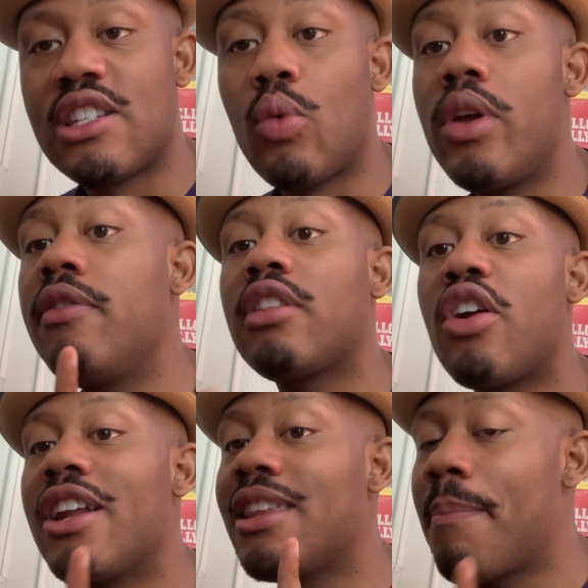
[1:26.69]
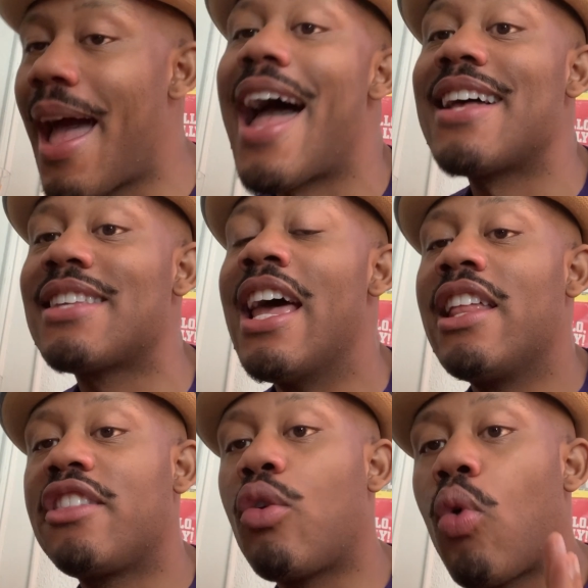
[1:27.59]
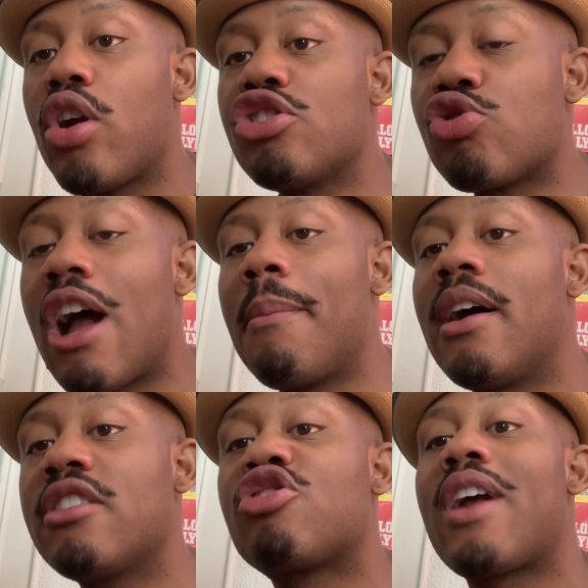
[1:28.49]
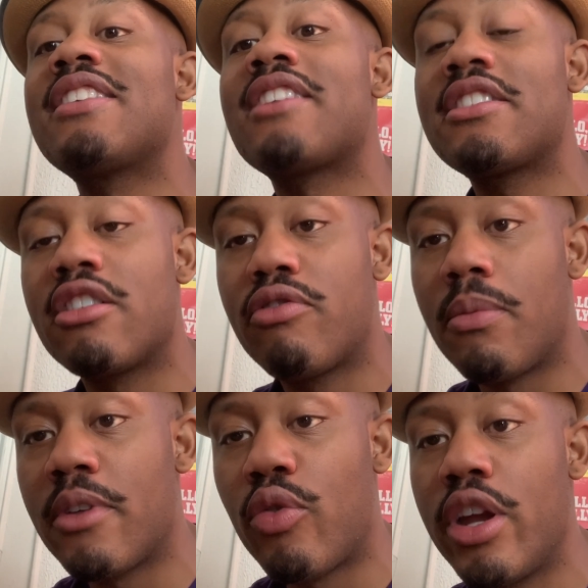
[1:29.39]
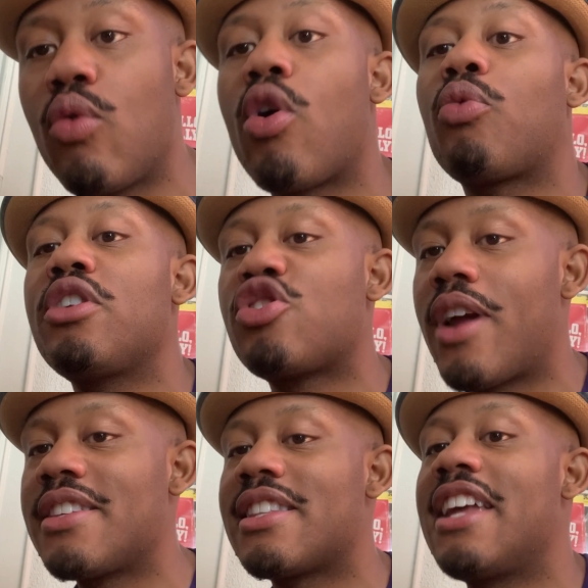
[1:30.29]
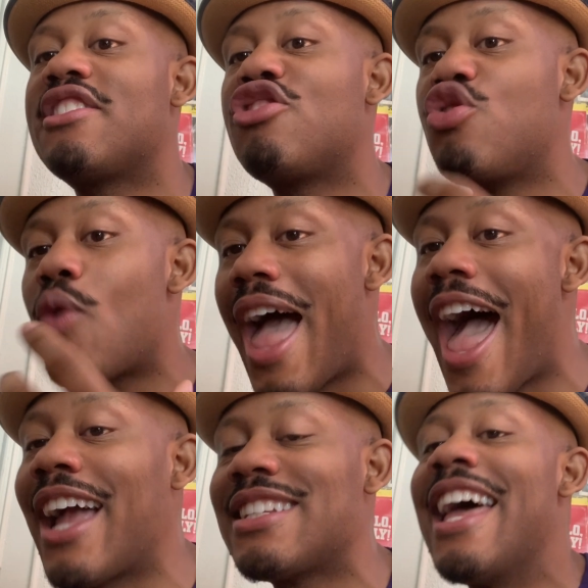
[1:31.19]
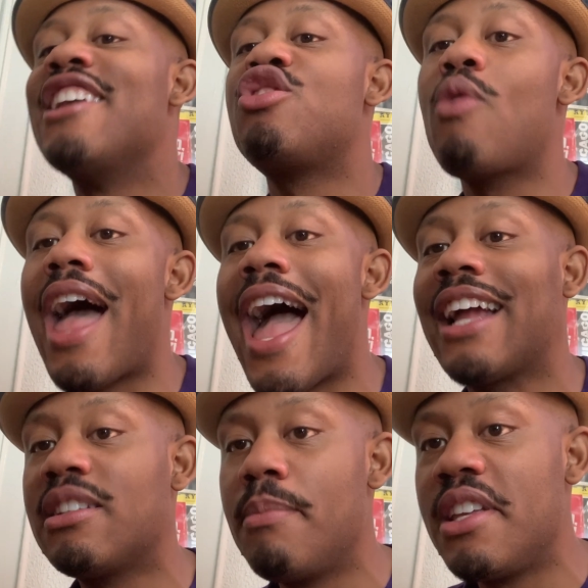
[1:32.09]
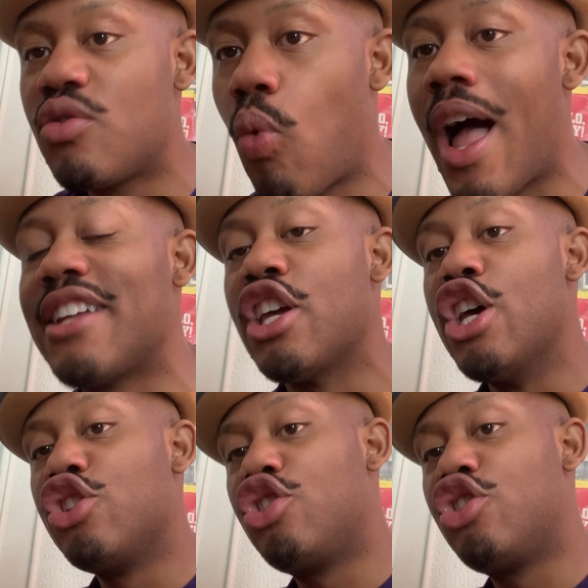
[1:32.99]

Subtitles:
So we've learned in the past that the word drama translates from the Greek word which translates to act. To act means what?